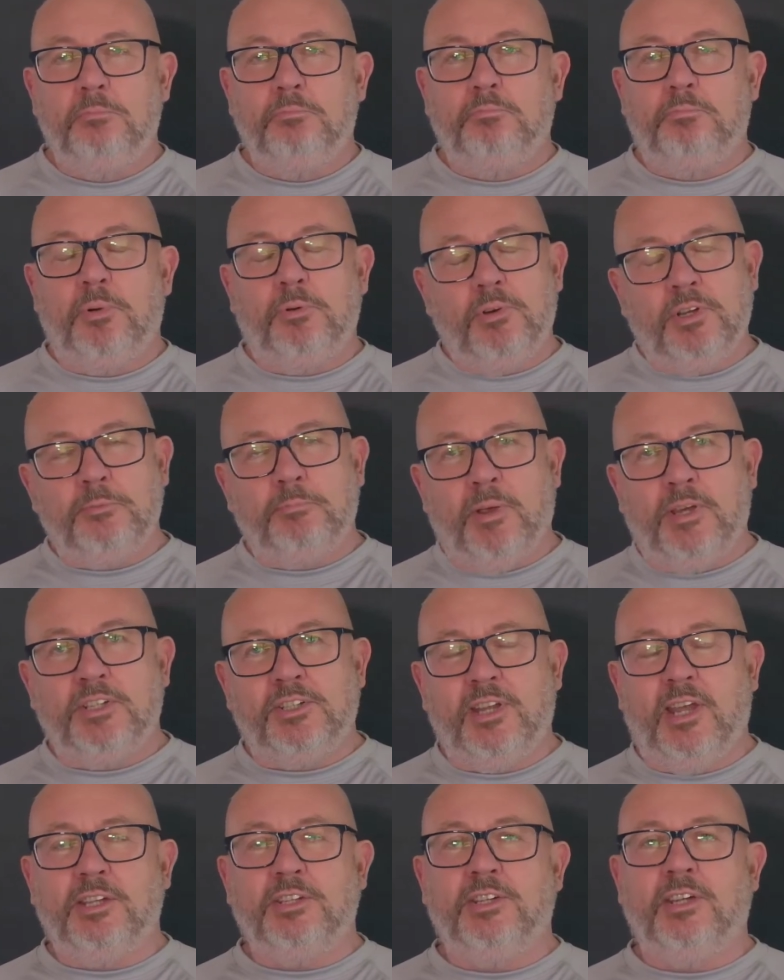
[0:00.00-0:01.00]
But
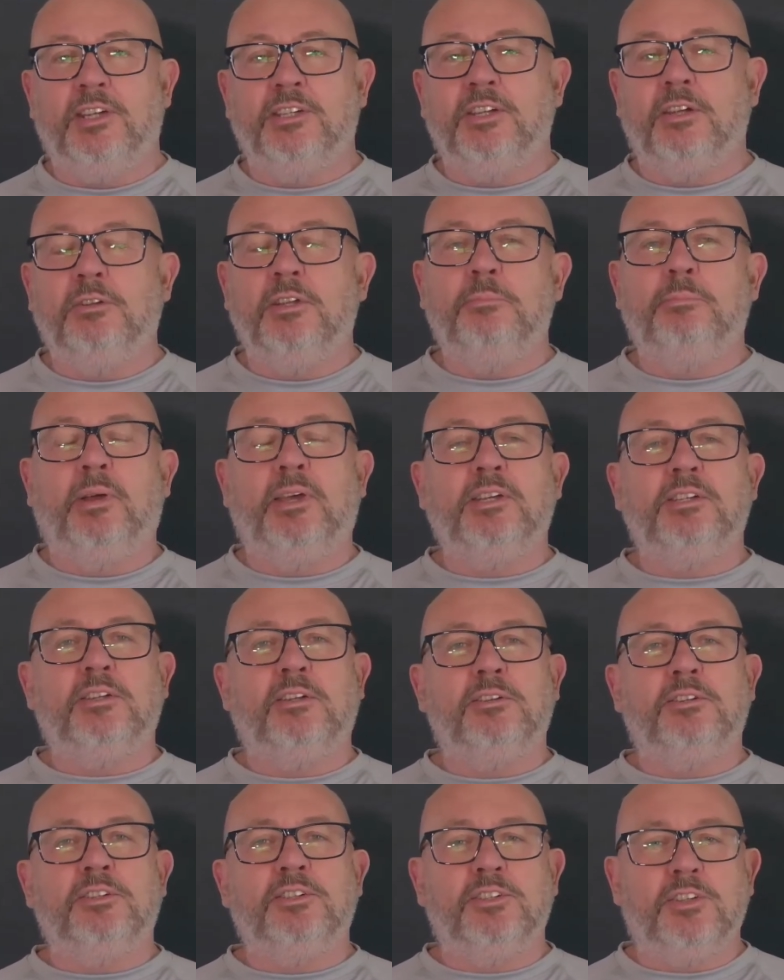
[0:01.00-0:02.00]
risk-based testing is only
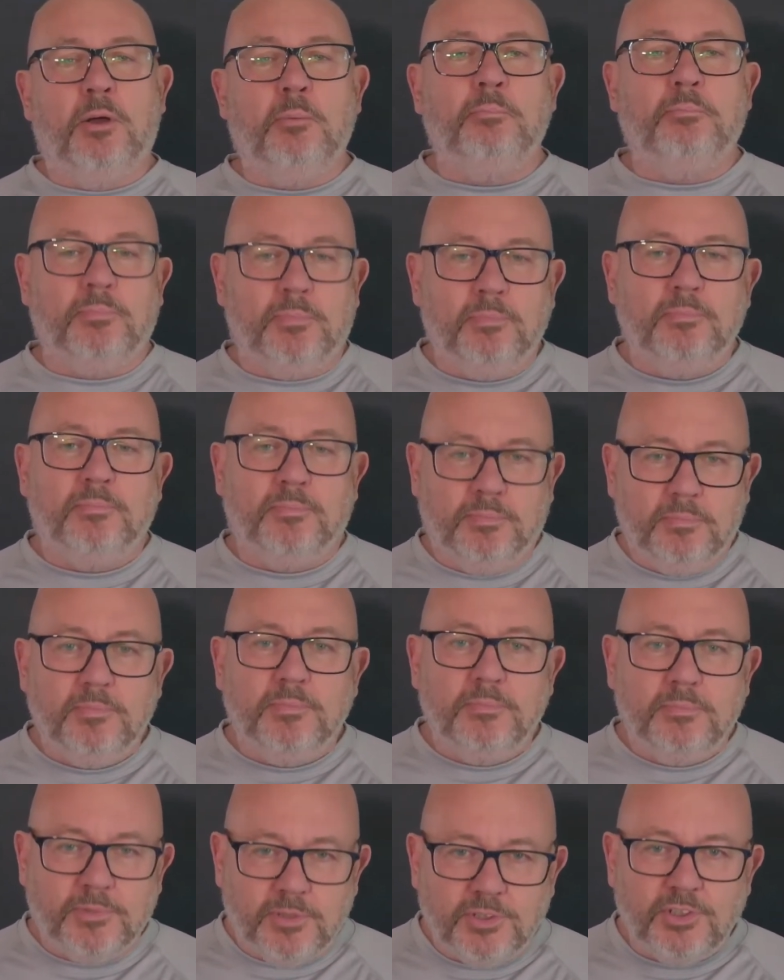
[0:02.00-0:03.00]
based on some
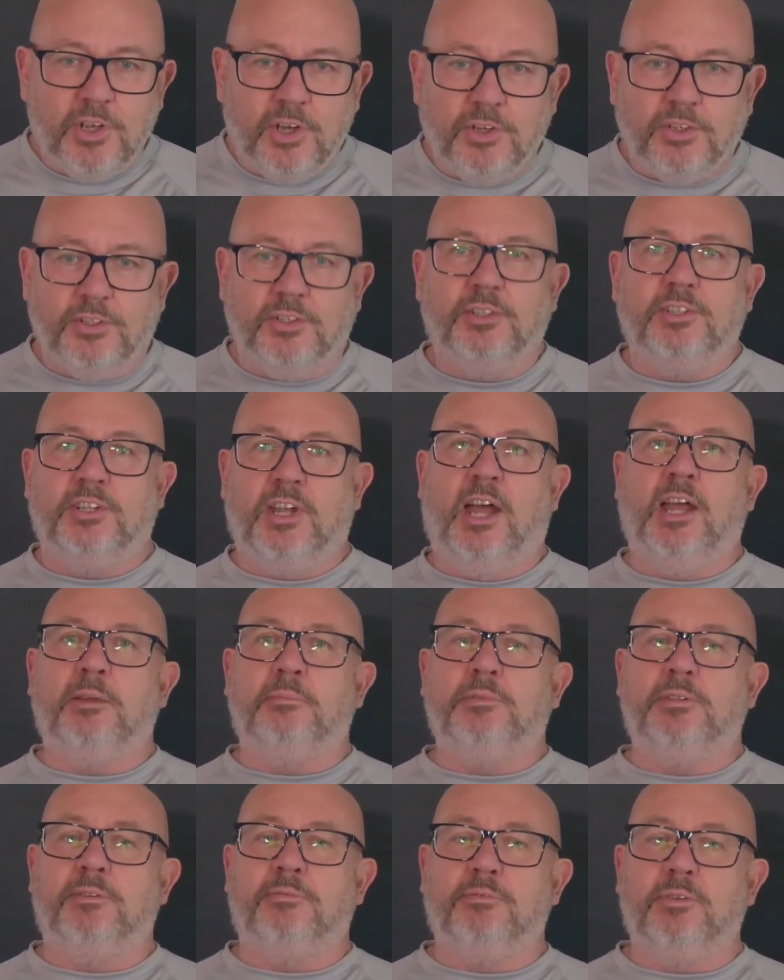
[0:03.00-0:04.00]
certain
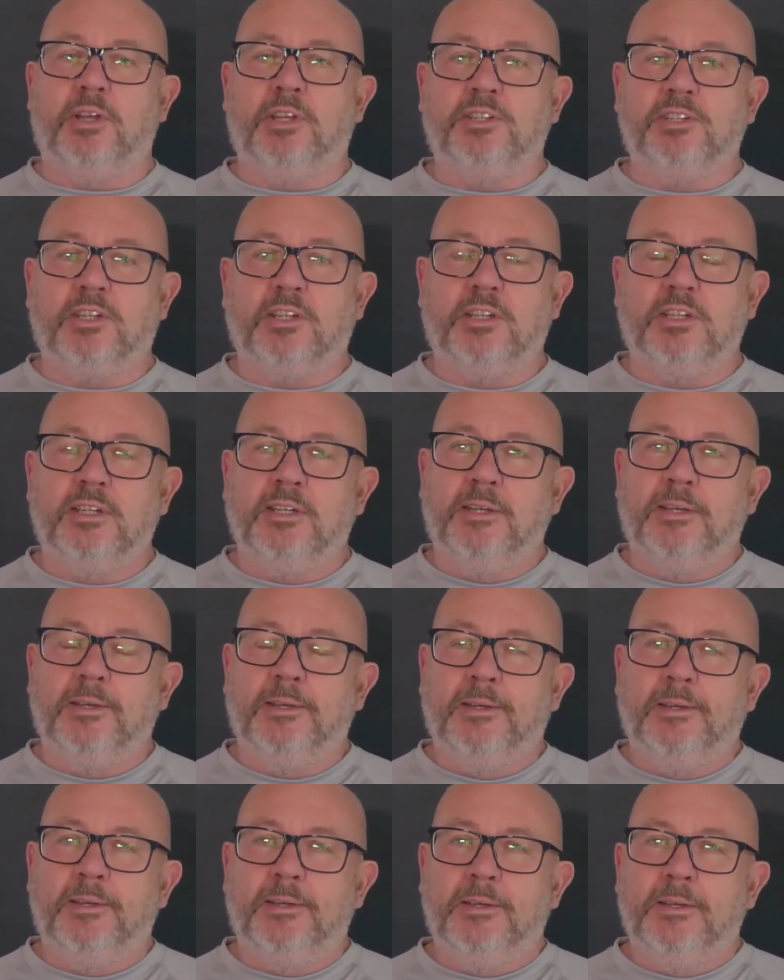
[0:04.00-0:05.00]
types of risk.
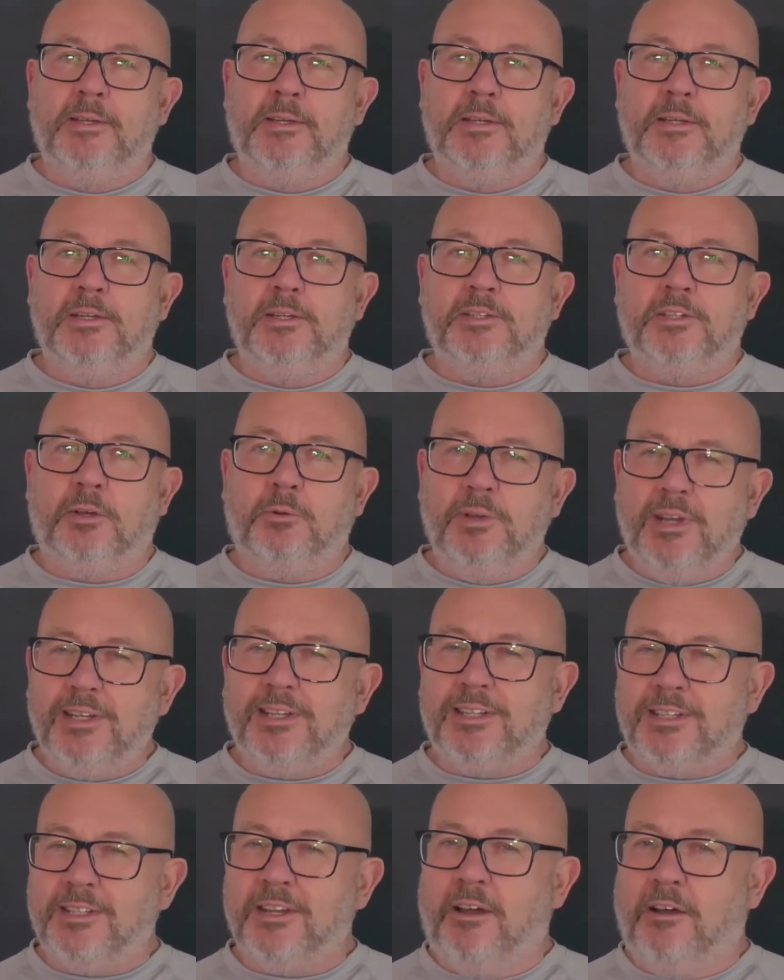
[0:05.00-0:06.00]
So we
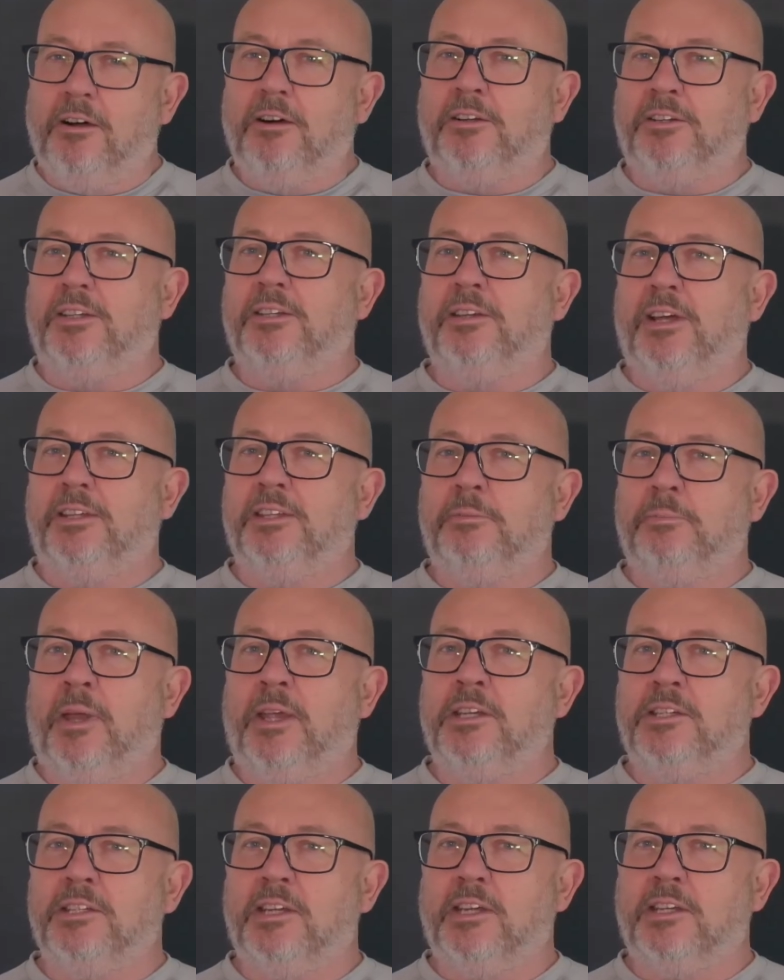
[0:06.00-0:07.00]
need to start at the
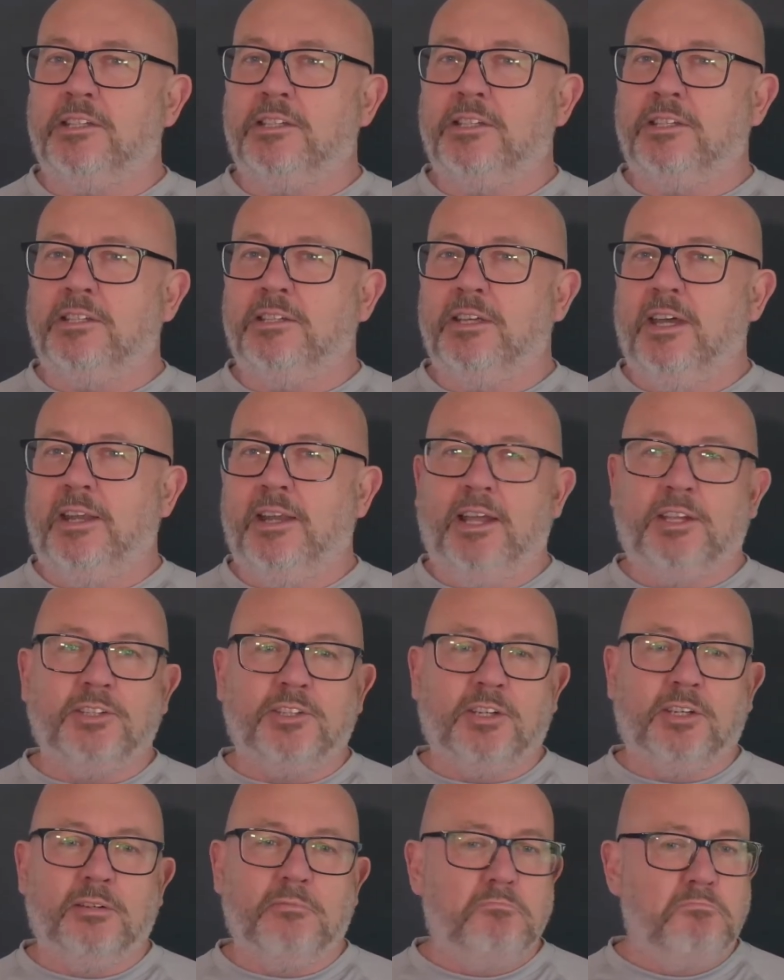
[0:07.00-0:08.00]
basics and
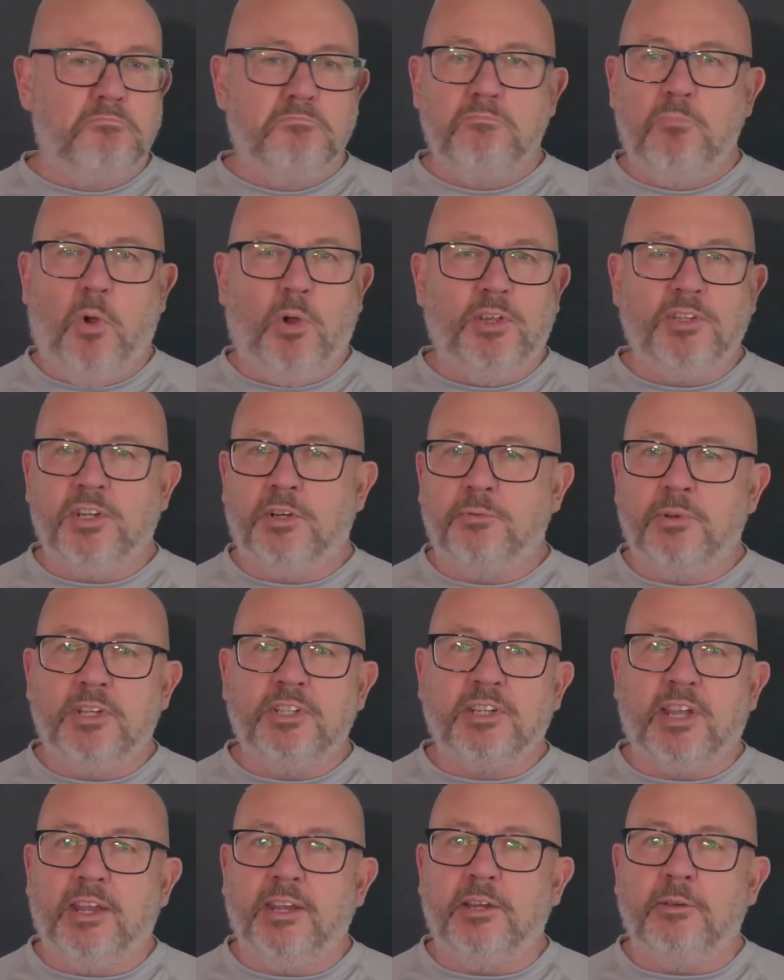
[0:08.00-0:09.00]
ask, what is a
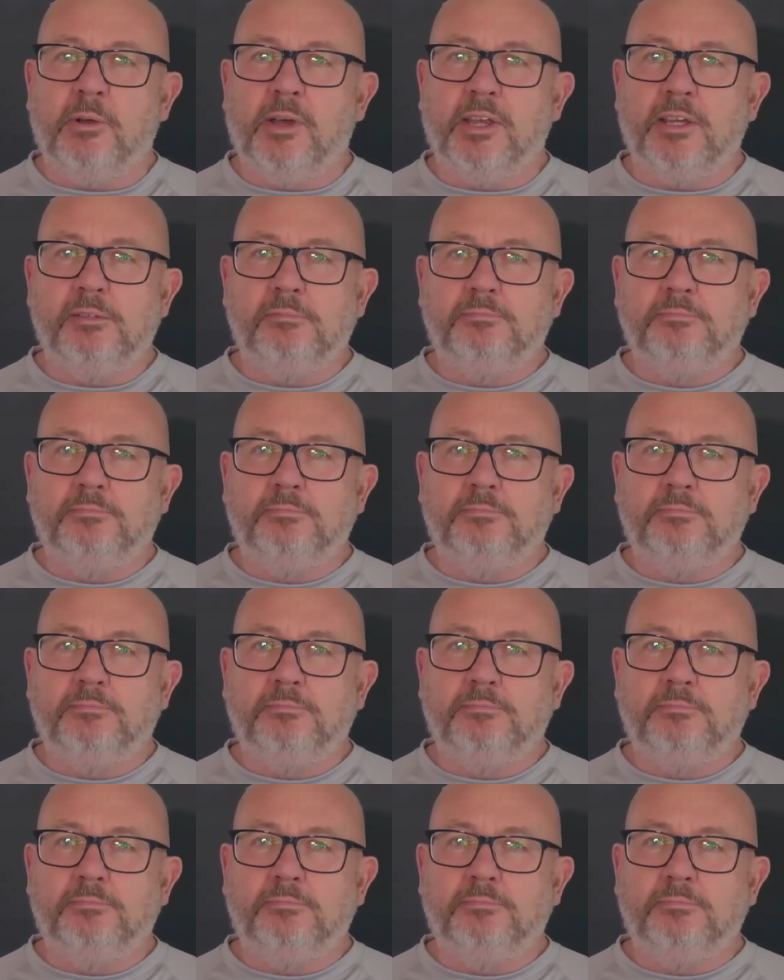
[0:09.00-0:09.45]
risk anyway?